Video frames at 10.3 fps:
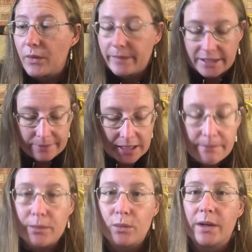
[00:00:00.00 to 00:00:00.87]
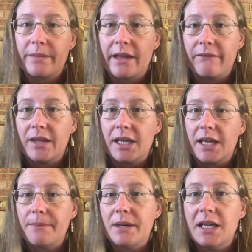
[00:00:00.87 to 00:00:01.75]
September whip that
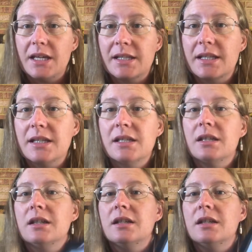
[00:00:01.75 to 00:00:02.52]
Vicky picked. I